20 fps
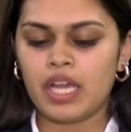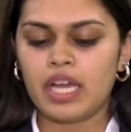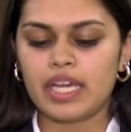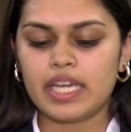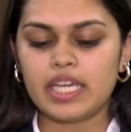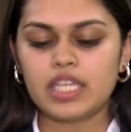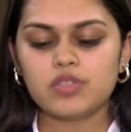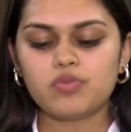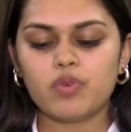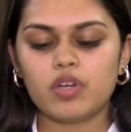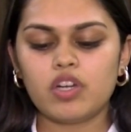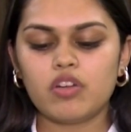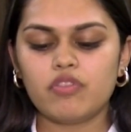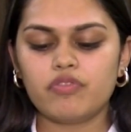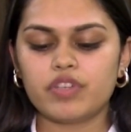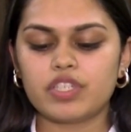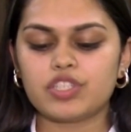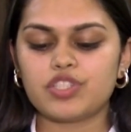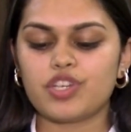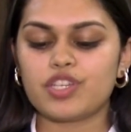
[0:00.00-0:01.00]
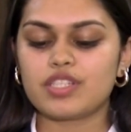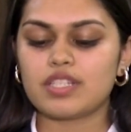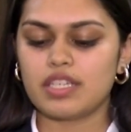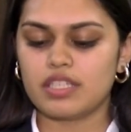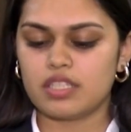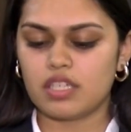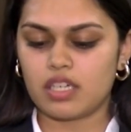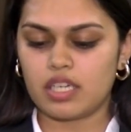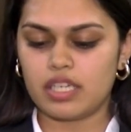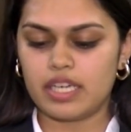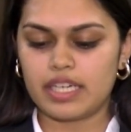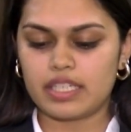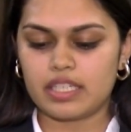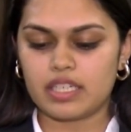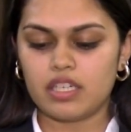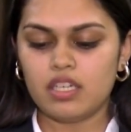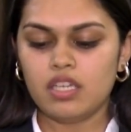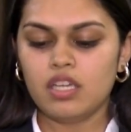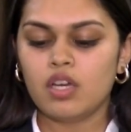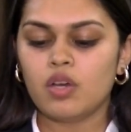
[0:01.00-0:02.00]
each one of which is
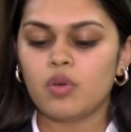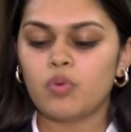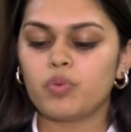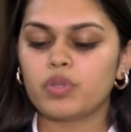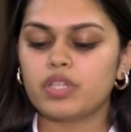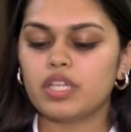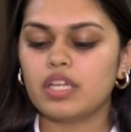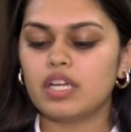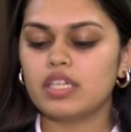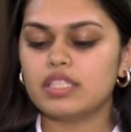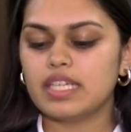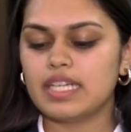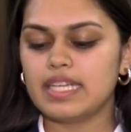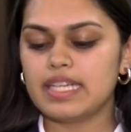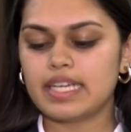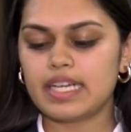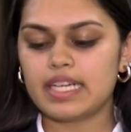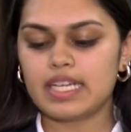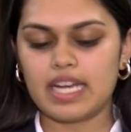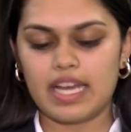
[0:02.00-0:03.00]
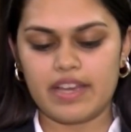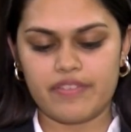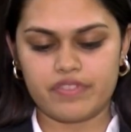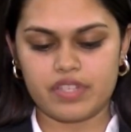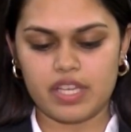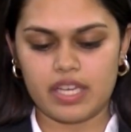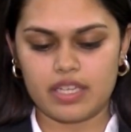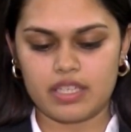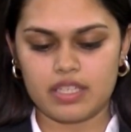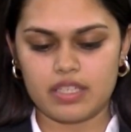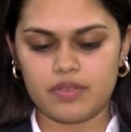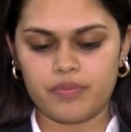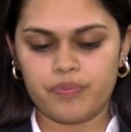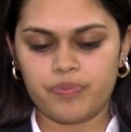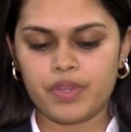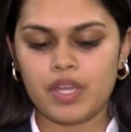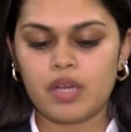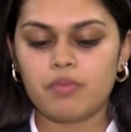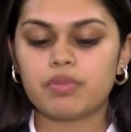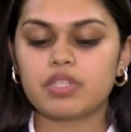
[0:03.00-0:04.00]
interconnected within a delicate life cycle.
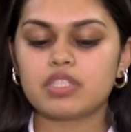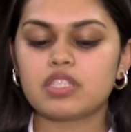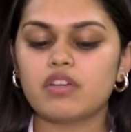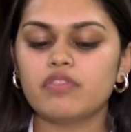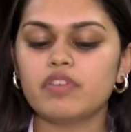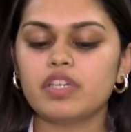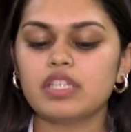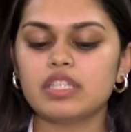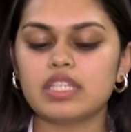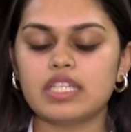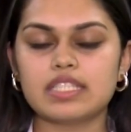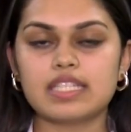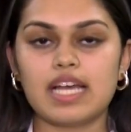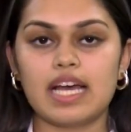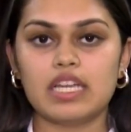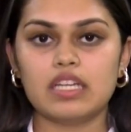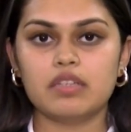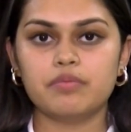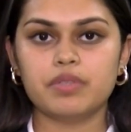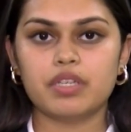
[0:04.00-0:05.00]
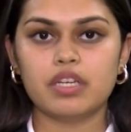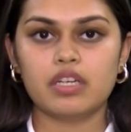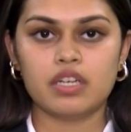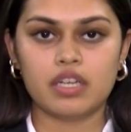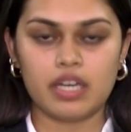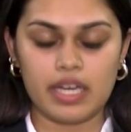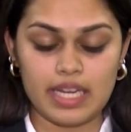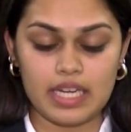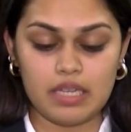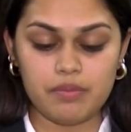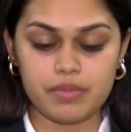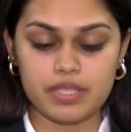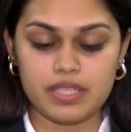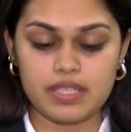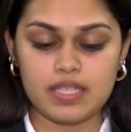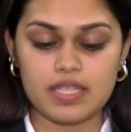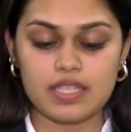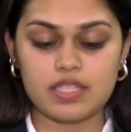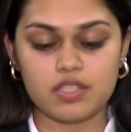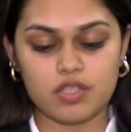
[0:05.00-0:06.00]
Preserving these elements
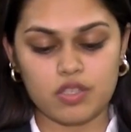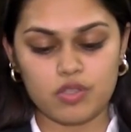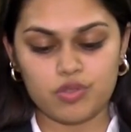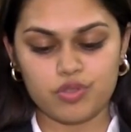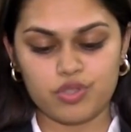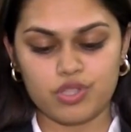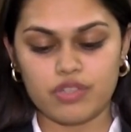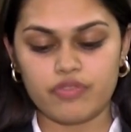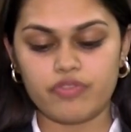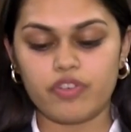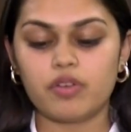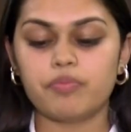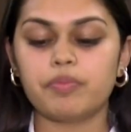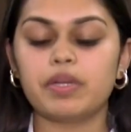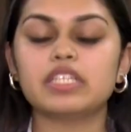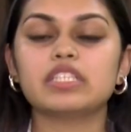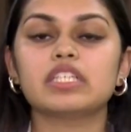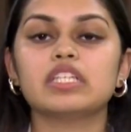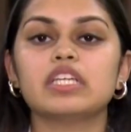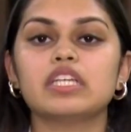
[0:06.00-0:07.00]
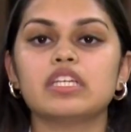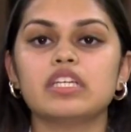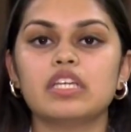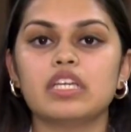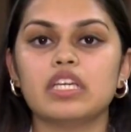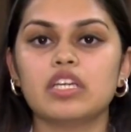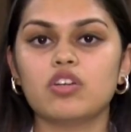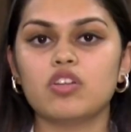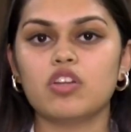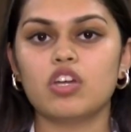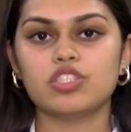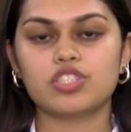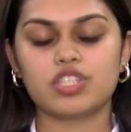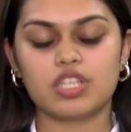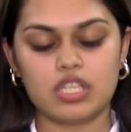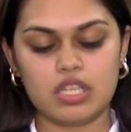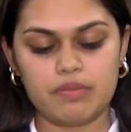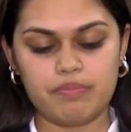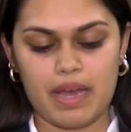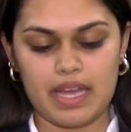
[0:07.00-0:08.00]
is crucial for maintaining
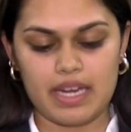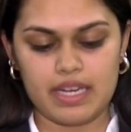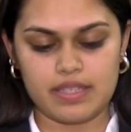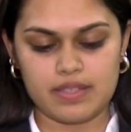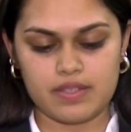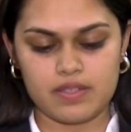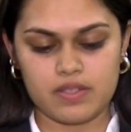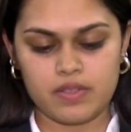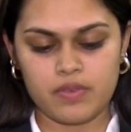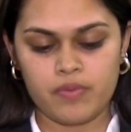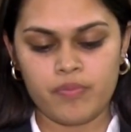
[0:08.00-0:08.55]
ecological balance.